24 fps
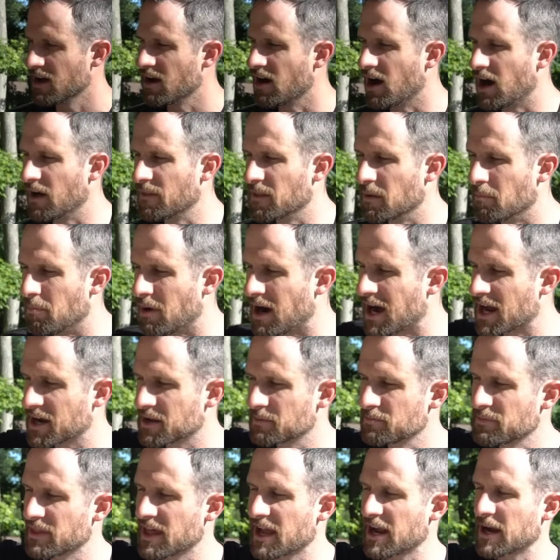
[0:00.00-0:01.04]
on the
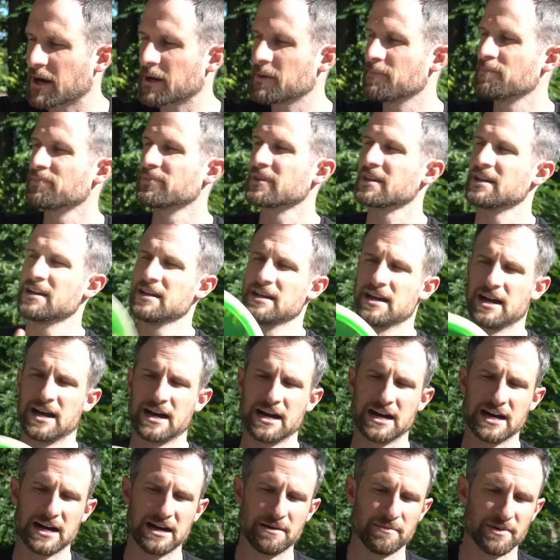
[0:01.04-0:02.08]
bottom there.
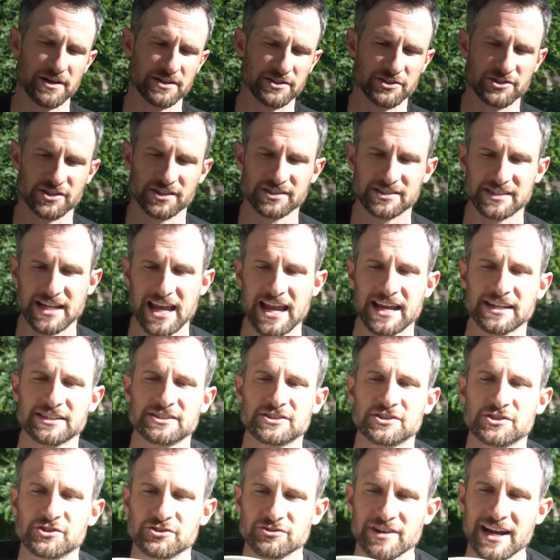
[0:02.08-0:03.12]
Just a
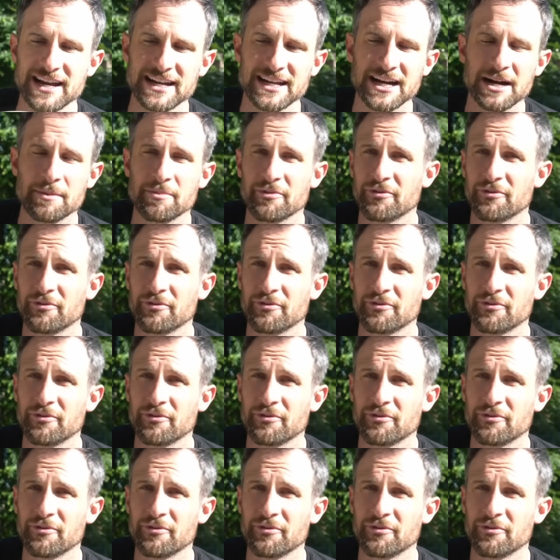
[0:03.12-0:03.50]
straight up